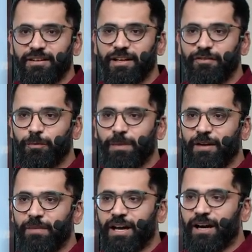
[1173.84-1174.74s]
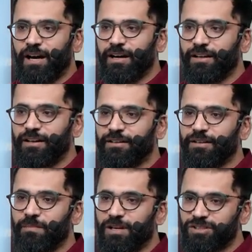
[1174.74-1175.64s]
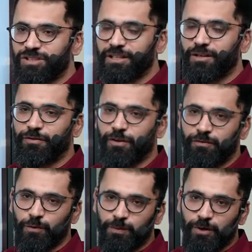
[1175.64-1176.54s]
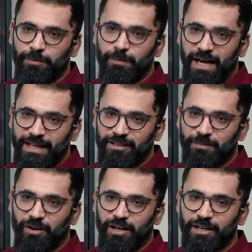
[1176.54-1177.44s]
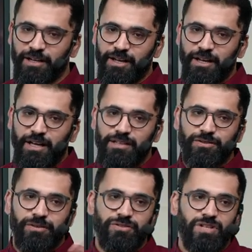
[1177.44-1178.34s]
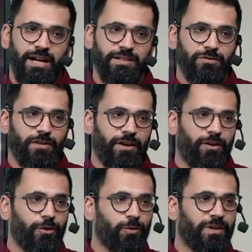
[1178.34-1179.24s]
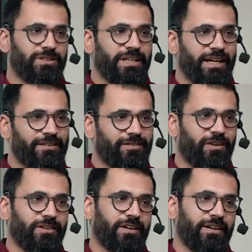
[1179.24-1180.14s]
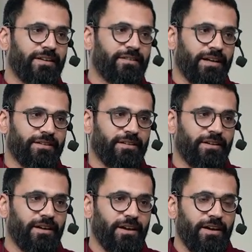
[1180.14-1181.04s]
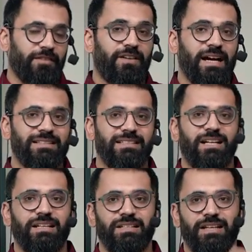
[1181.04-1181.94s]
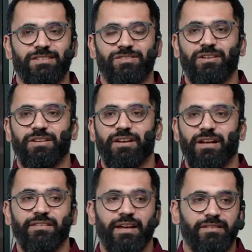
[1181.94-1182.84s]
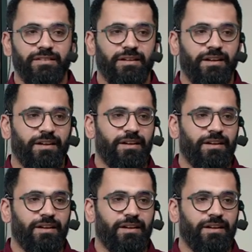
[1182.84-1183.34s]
That if you pay by card, the merchant from whom you're buying the product is going to charge 1 or 2% extra on the transaction. Why is he charging extra on the transaction?